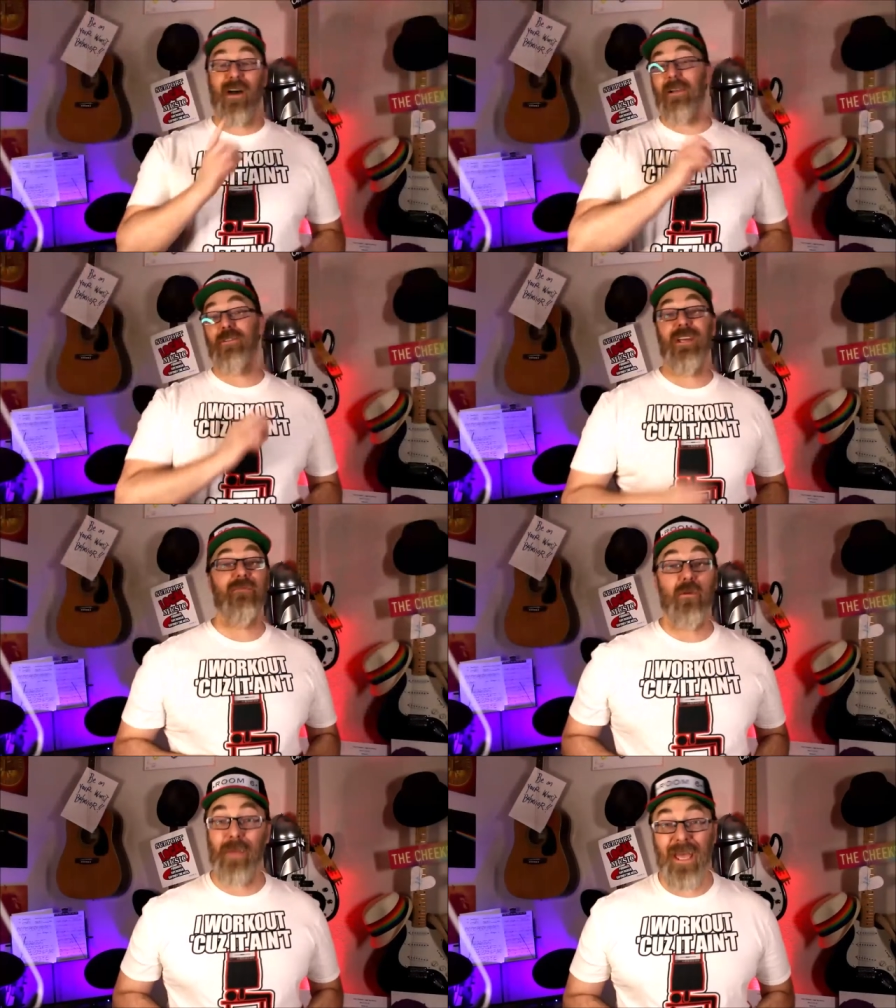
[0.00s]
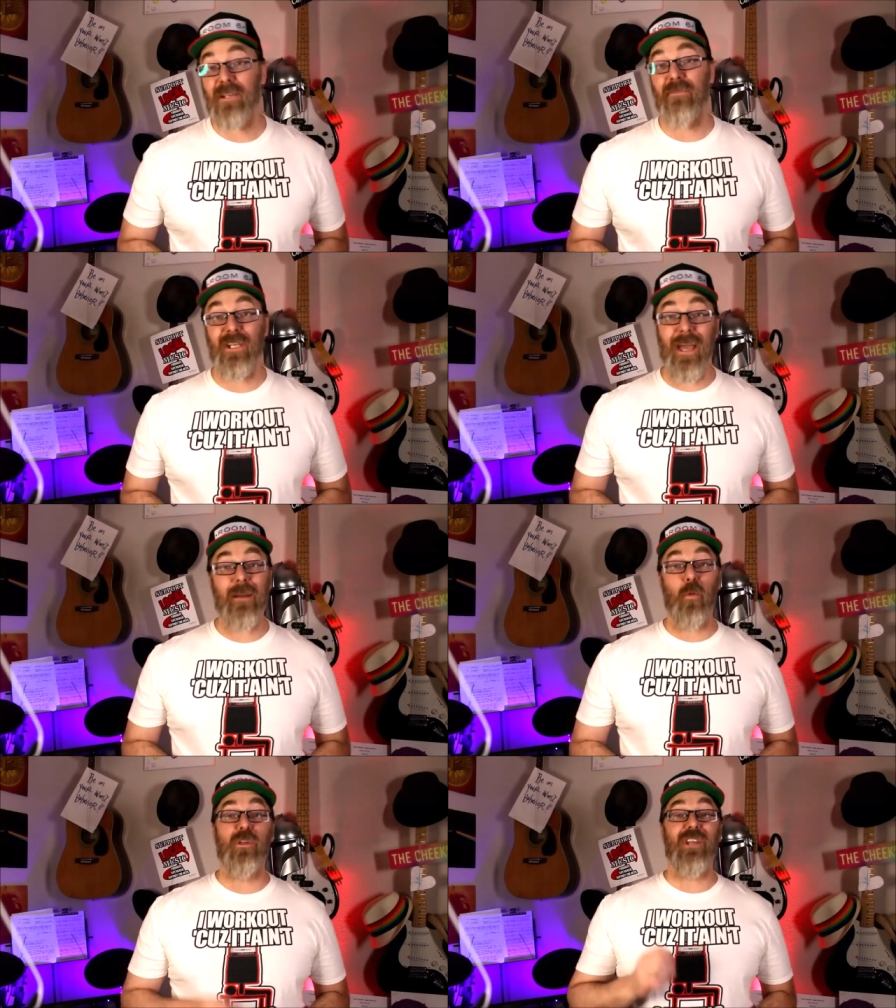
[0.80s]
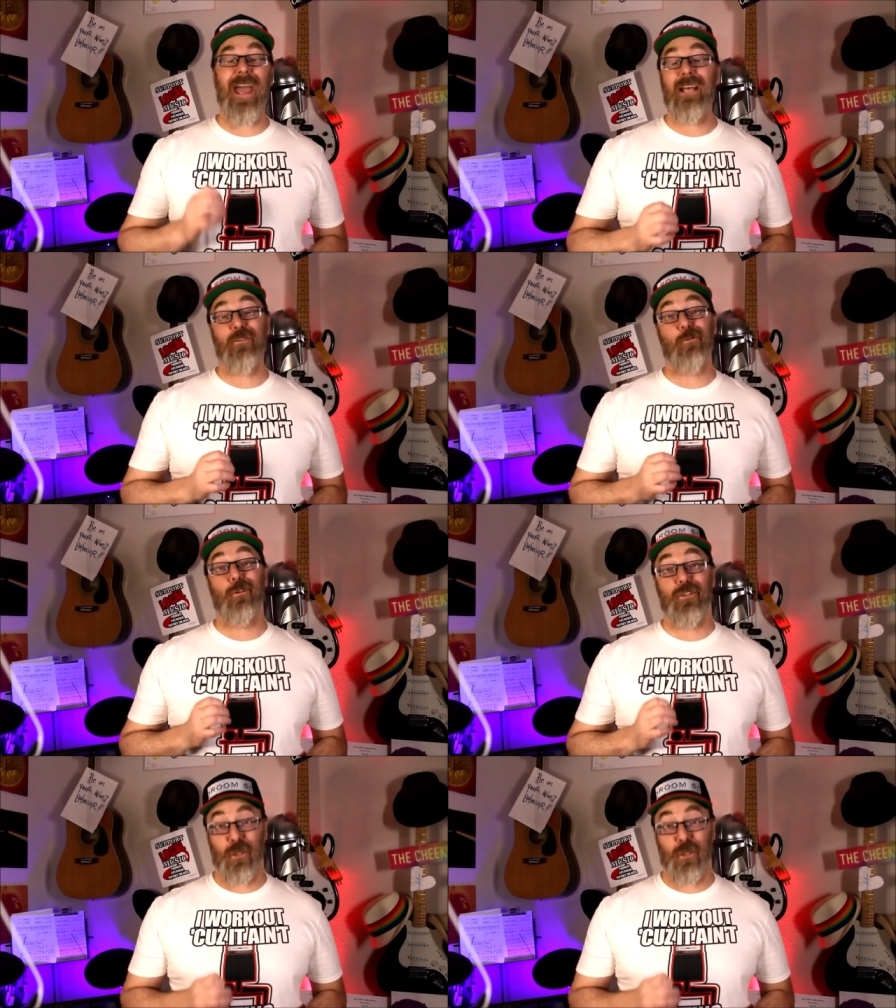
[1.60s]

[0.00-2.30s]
Final Denver band of the night was Astral